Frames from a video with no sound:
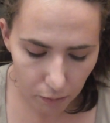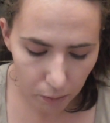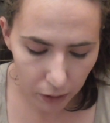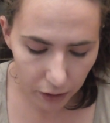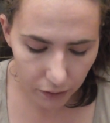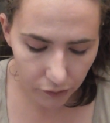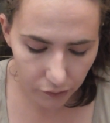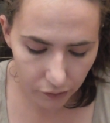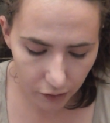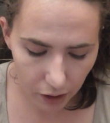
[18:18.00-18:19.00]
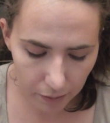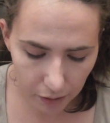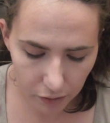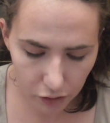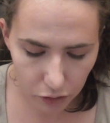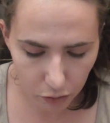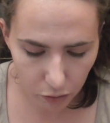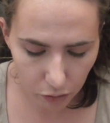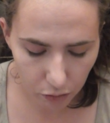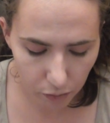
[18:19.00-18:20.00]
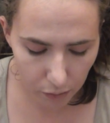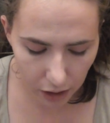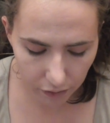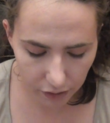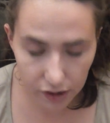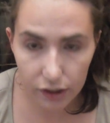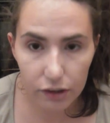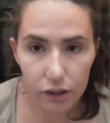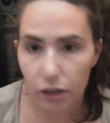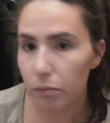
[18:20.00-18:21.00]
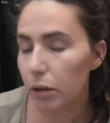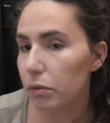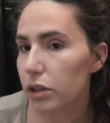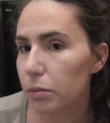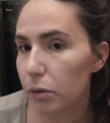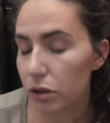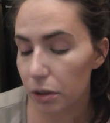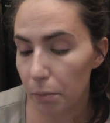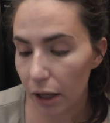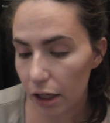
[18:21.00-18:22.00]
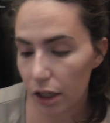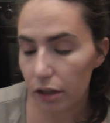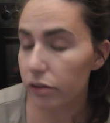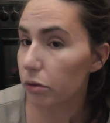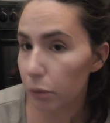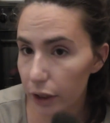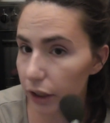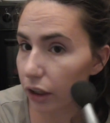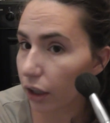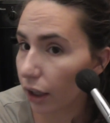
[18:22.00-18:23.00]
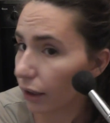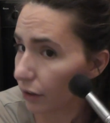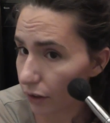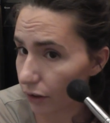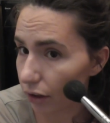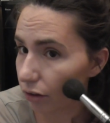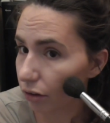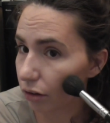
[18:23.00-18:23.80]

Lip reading: buzz about the new benefit system. It was supposed to pay to work, and it doesn't,